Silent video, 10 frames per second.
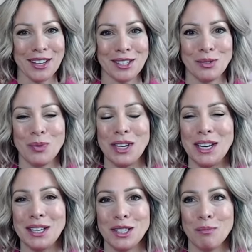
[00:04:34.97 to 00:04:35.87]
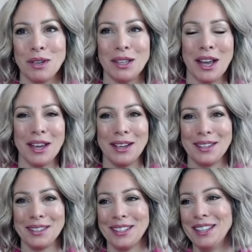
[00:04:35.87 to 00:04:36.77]
because we need it to be like,
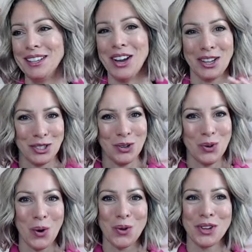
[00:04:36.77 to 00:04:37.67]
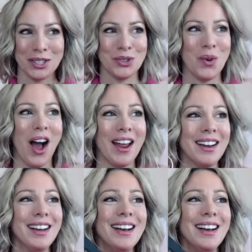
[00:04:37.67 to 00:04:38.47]
not too cold, not too hot.